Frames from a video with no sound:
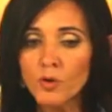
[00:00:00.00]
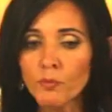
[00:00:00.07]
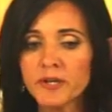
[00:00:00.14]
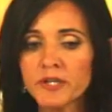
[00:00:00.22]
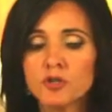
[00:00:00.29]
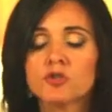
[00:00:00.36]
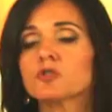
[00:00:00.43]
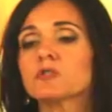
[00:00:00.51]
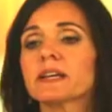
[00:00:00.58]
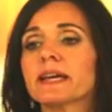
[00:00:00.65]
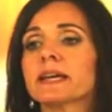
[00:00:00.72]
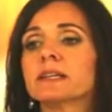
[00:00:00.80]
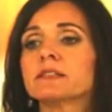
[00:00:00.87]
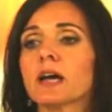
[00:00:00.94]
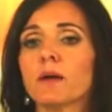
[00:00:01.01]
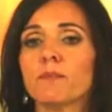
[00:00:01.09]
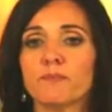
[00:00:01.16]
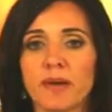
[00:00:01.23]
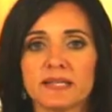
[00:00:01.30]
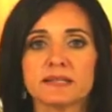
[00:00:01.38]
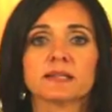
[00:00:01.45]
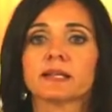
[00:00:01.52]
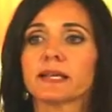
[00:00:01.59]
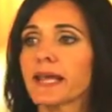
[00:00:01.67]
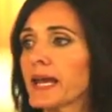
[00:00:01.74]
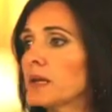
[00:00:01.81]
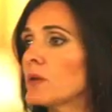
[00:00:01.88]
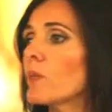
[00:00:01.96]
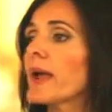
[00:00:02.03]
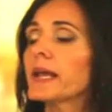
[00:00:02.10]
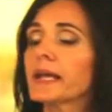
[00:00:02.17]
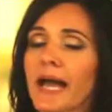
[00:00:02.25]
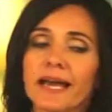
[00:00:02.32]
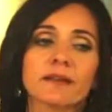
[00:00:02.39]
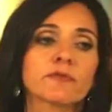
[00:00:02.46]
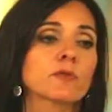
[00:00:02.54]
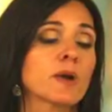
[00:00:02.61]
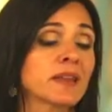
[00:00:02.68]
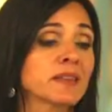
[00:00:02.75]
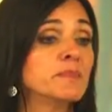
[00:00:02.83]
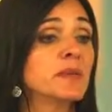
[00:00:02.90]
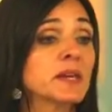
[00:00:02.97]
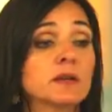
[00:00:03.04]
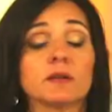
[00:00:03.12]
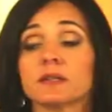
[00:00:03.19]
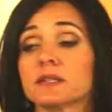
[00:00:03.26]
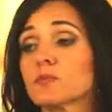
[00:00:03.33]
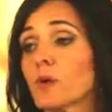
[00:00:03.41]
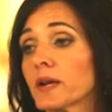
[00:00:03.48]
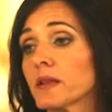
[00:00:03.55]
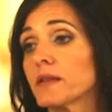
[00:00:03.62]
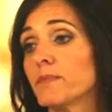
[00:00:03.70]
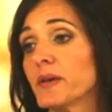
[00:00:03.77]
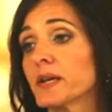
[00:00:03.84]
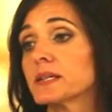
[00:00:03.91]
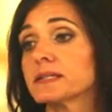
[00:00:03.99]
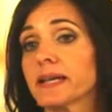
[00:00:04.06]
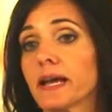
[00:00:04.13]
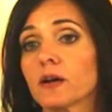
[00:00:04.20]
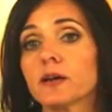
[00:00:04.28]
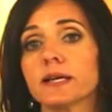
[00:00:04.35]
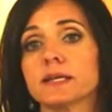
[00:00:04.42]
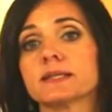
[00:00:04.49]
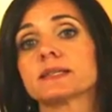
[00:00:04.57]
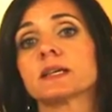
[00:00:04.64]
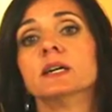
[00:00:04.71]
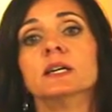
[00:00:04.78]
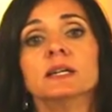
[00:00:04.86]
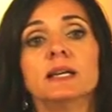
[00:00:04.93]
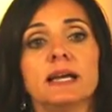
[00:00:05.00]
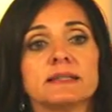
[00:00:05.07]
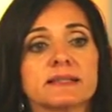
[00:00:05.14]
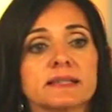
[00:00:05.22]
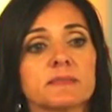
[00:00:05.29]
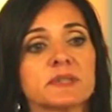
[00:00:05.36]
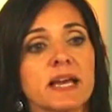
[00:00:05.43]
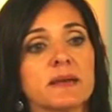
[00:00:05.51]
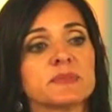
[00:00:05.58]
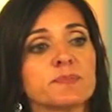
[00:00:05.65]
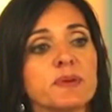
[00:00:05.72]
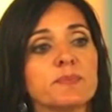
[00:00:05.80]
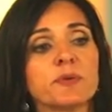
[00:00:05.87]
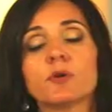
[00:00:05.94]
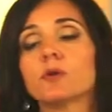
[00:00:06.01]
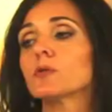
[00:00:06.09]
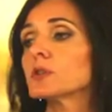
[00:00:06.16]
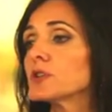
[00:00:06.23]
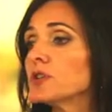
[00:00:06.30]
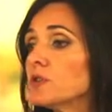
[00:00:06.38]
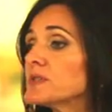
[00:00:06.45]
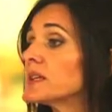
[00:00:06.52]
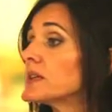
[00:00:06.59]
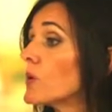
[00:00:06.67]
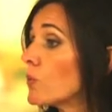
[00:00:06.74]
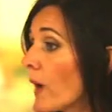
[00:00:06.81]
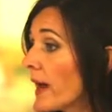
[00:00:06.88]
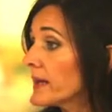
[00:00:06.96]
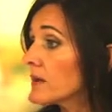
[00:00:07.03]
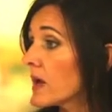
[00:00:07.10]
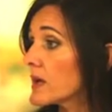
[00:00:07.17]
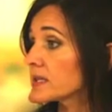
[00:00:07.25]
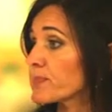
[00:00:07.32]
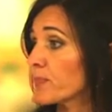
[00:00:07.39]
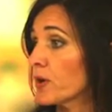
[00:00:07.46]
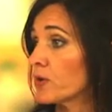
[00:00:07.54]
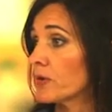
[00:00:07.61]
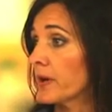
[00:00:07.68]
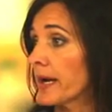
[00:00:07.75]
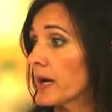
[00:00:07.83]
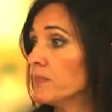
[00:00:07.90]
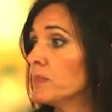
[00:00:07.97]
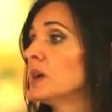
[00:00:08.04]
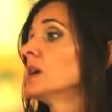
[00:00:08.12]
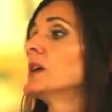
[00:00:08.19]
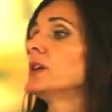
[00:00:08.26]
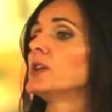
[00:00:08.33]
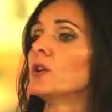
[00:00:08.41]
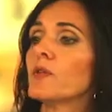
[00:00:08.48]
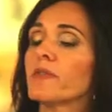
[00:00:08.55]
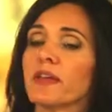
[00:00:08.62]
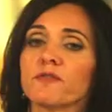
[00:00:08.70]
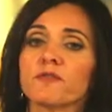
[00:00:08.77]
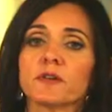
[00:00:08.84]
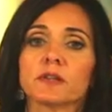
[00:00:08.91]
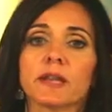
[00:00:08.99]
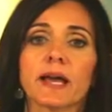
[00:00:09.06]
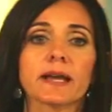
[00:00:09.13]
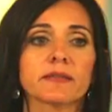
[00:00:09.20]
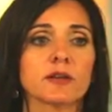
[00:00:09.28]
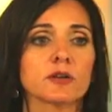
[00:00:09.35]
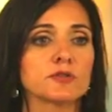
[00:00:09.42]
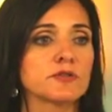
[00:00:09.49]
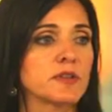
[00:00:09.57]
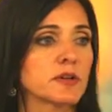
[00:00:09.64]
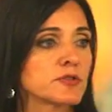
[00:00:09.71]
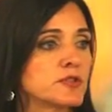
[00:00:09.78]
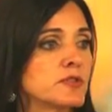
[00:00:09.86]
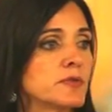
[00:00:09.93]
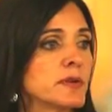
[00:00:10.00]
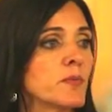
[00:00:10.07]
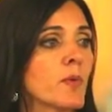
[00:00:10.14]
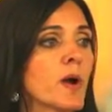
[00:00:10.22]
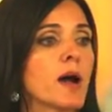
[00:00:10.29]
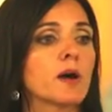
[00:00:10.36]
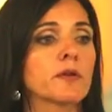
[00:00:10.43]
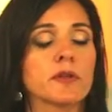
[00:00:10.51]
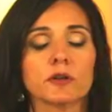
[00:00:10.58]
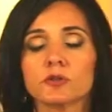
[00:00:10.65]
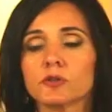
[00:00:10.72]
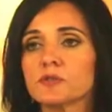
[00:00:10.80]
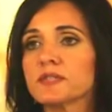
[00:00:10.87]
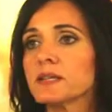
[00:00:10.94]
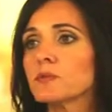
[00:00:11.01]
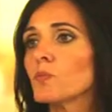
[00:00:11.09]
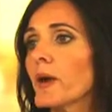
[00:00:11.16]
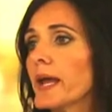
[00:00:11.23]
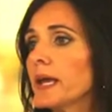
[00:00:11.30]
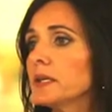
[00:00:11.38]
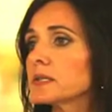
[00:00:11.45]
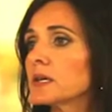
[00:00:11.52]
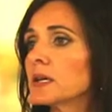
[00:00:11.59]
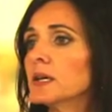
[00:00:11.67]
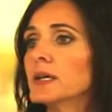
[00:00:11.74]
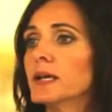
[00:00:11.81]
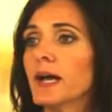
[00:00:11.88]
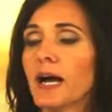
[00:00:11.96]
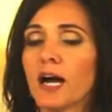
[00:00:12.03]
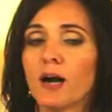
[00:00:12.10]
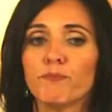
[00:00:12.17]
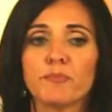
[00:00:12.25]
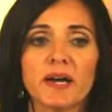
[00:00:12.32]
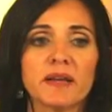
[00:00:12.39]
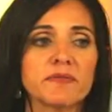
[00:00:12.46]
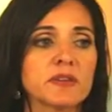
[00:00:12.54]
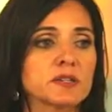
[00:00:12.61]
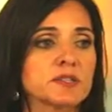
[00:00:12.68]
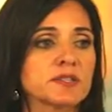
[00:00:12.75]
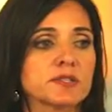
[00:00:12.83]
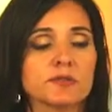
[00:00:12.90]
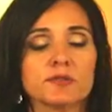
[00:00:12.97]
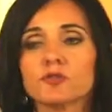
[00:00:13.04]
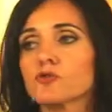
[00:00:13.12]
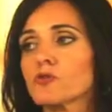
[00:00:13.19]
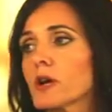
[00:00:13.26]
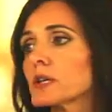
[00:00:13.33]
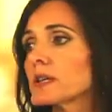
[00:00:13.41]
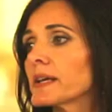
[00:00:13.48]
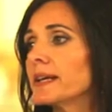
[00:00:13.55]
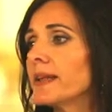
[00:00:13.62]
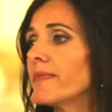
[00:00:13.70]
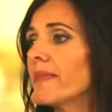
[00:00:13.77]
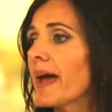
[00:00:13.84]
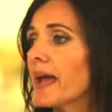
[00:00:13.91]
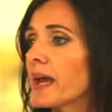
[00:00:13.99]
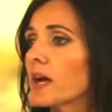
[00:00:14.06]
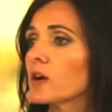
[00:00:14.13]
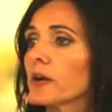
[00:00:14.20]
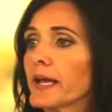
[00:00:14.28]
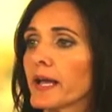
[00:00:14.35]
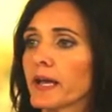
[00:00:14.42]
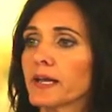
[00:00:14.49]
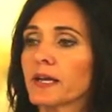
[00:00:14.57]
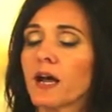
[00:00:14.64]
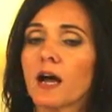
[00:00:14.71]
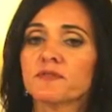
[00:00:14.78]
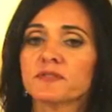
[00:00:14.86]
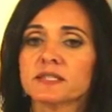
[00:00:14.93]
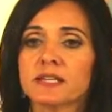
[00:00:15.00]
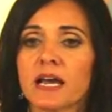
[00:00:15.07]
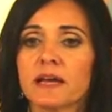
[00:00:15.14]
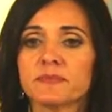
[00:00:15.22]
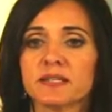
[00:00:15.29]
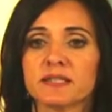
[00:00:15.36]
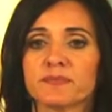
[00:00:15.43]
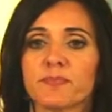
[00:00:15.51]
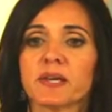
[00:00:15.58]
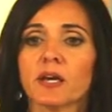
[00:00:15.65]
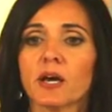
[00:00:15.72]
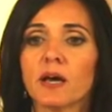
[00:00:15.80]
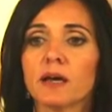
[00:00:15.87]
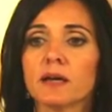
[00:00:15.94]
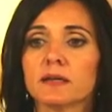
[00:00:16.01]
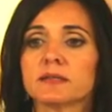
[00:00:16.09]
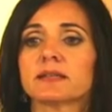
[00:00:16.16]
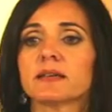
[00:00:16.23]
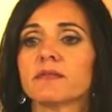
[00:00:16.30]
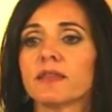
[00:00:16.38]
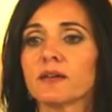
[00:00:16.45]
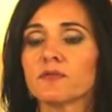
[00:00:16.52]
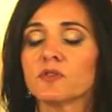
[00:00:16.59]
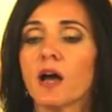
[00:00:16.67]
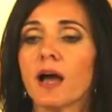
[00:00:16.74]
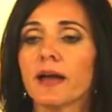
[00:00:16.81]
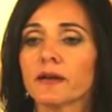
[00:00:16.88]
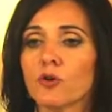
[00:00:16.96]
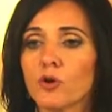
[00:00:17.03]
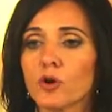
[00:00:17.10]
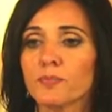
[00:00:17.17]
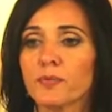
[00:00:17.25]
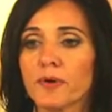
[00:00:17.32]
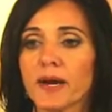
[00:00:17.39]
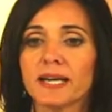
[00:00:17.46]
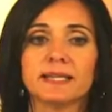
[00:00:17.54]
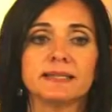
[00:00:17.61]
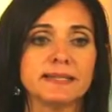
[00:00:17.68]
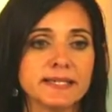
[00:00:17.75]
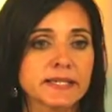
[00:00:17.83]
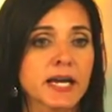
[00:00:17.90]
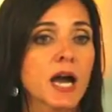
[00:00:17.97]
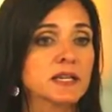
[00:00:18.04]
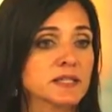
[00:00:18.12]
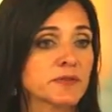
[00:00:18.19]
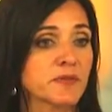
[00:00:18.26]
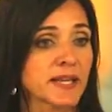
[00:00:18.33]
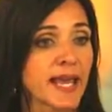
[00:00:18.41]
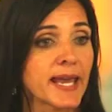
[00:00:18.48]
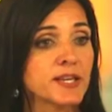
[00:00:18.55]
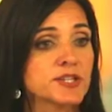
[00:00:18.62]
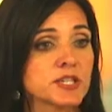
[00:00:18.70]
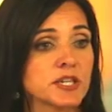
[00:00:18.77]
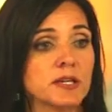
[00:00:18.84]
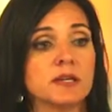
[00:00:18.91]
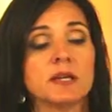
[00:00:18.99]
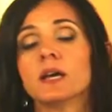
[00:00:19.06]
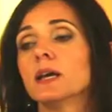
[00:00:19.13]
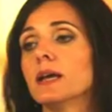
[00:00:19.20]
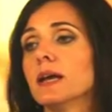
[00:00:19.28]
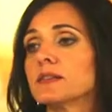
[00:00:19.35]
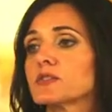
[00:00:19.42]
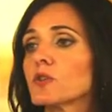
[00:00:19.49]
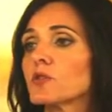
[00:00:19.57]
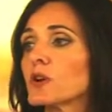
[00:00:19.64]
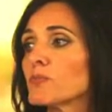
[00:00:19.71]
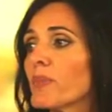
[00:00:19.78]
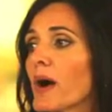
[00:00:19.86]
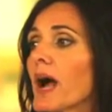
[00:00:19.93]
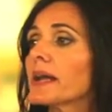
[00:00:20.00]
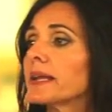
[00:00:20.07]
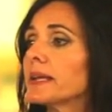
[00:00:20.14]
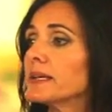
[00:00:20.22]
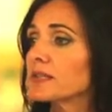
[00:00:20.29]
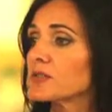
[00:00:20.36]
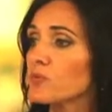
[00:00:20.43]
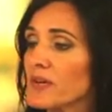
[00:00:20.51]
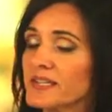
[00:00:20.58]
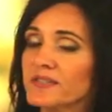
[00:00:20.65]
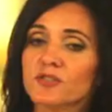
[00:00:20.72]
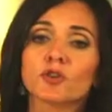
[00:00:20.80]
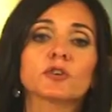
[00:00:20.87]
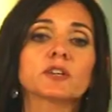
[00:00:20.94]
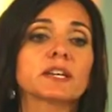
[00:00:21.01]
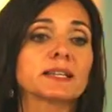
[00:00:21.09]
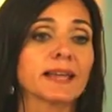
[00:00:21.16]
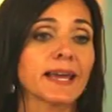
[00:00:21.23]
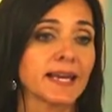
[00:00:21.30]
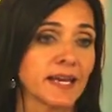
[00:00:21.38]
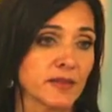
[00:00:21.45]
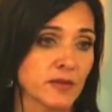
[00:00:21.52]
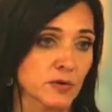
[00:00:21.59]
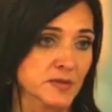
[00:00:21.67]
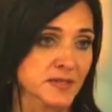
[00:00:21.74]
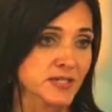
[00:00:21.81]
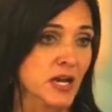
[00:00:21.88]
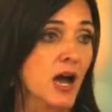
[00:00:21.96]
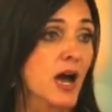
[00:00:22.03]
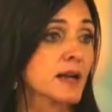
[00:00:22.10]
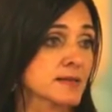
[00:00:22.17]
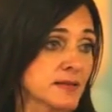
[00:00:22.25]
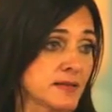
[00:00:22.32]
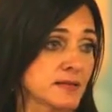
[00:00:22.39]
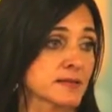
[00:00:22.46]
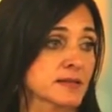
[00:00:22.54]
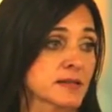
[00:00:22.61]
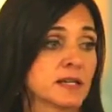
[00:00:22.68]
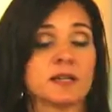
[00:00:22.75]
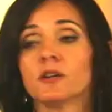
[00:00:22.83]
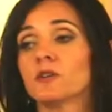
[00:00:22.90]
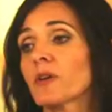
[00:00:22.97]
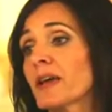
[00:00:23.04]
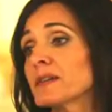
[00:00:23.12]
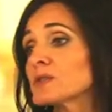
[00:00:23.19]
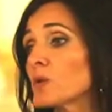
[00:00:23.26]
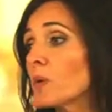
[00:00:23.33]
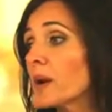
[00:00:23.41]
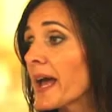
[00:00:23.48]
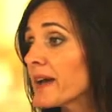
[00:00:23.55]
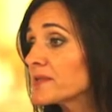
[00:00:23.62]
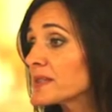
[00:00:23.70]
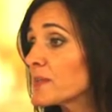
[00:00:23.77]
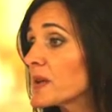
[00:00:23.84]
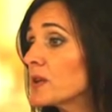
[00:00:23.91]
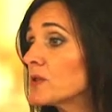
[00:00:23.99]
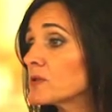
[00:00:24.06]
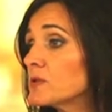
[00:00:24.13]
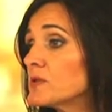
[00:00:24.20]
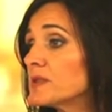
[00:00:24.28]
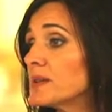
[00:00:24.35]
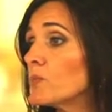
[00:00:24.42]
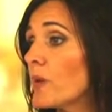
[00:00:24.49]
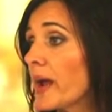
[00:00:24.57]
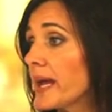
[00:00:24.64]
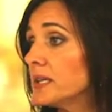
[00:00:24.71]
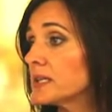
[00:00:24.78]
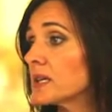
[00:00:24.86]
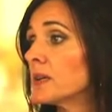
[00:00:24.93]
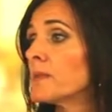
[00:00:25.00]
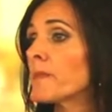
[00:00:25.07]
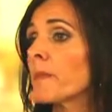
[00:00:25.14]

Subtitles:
we usually end up basically gaining weight kind of around the middle is one of the biggest areas. And sometimes people who are using a weight loss program, they feel like they're doing well, they're losing weight, but they're still struggling in that area. And oftentimes it's because they've not incorporated detoxification, and so their body is recirculating those toxins. Okay, so when I have somebody who's losing weight,